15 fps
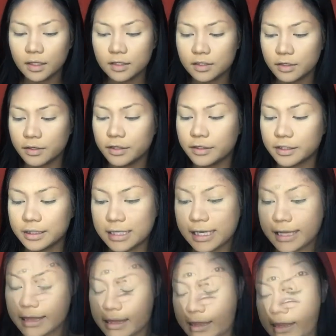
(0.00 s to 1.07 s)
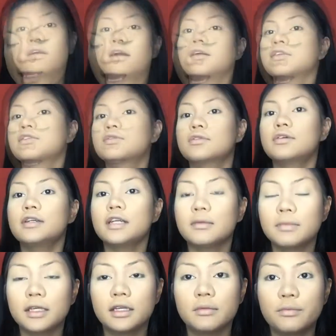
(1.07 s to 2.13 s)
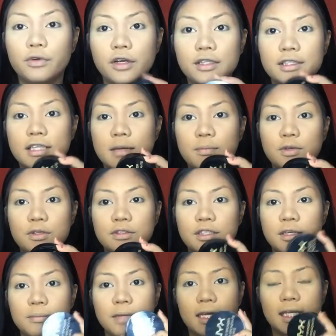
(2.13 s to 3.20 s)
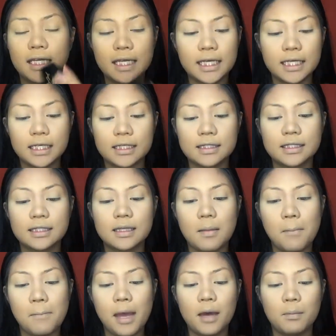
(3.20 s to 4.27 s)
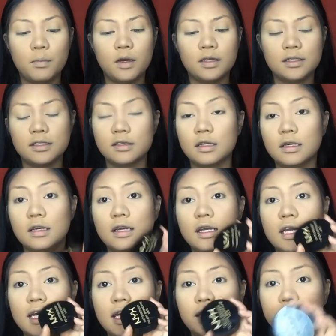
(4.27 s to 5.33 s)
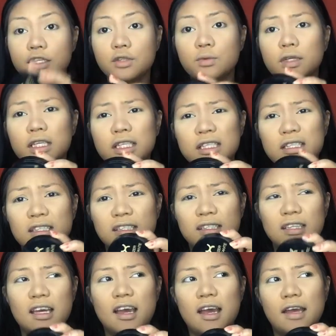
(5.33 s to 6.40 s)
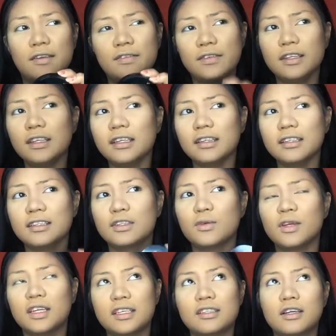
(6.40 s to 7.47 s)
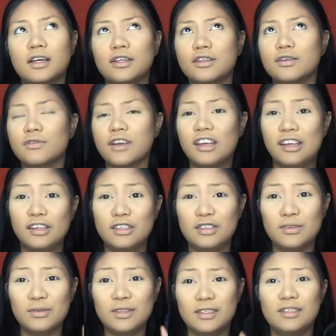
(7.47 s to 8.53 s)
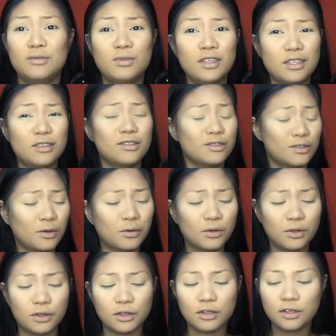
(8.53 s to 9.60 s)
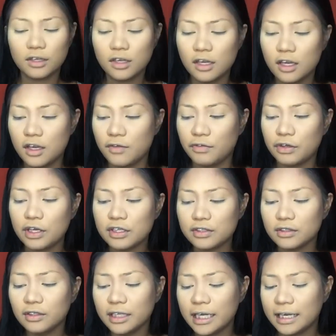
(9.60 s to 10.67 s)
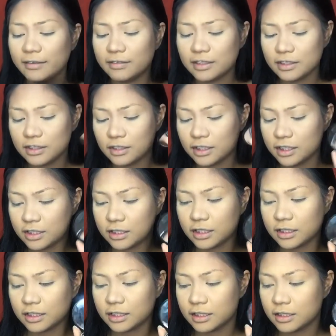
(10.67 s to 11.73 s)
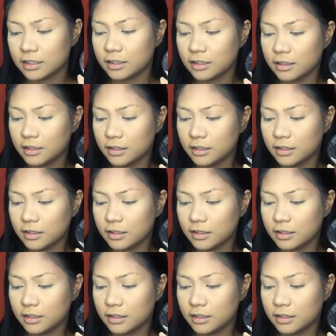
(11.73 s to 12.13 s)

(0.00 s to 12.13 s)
So it looks like all contoured. I'm gonna bronze up using my NYX matte bronzer. This one is, I feel like this one is underrated too. This one is so good. If you guys don't have this, you need to get this.